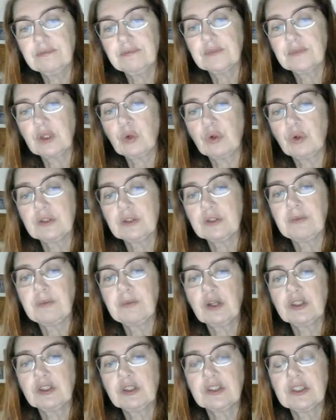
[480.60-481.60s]
Of course,
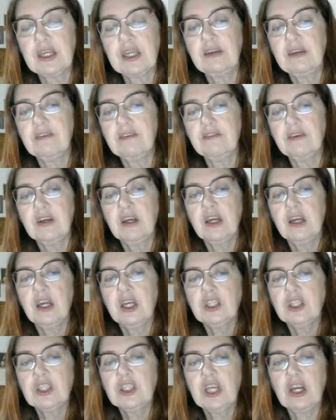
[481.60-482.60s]
pears are safe.
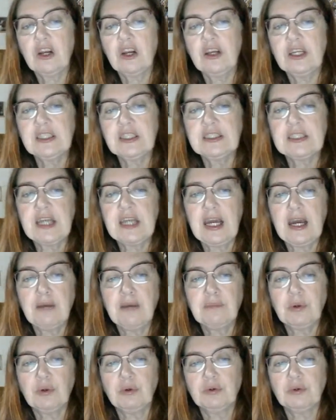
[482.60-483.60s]
Cherries,
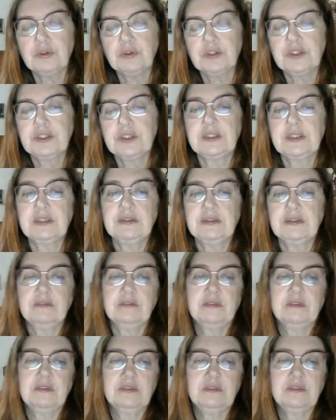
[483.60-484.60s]
apples,
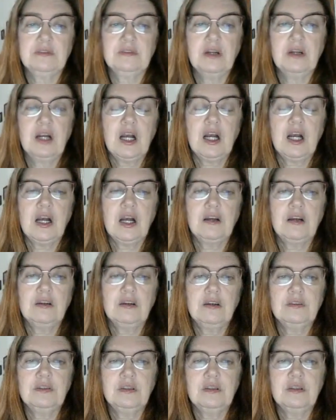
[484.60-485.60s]

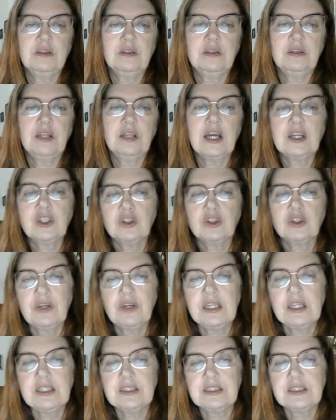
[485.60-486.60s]
uh,
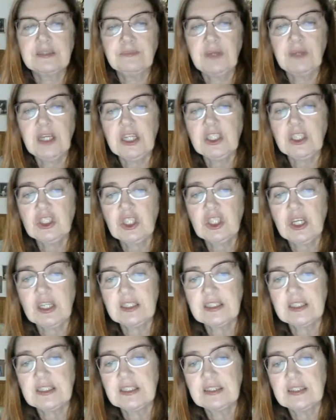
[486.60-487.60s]
nectarines,
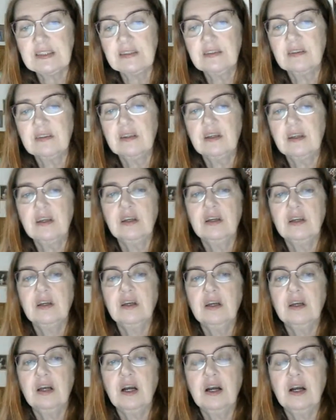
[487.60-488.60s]
peaches,
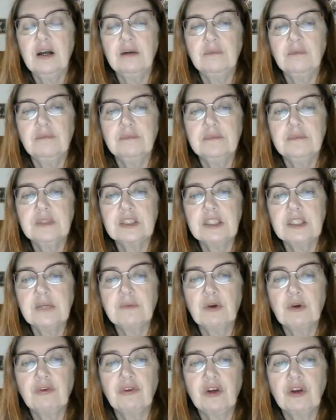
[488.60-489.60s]

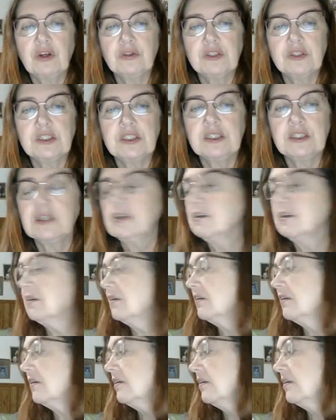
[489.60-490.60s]
summer fruits,
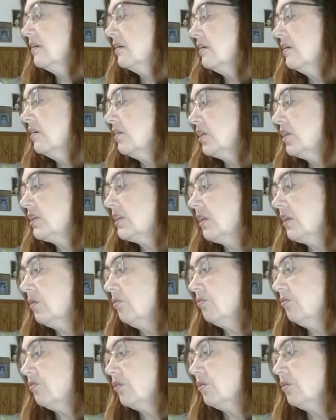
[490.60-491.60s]
the
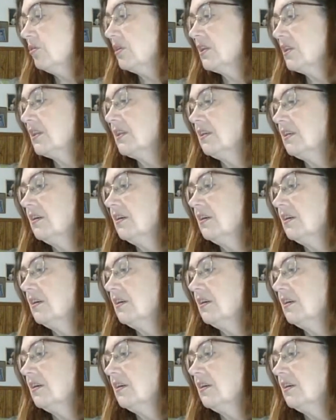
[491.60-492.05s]
stone fruits.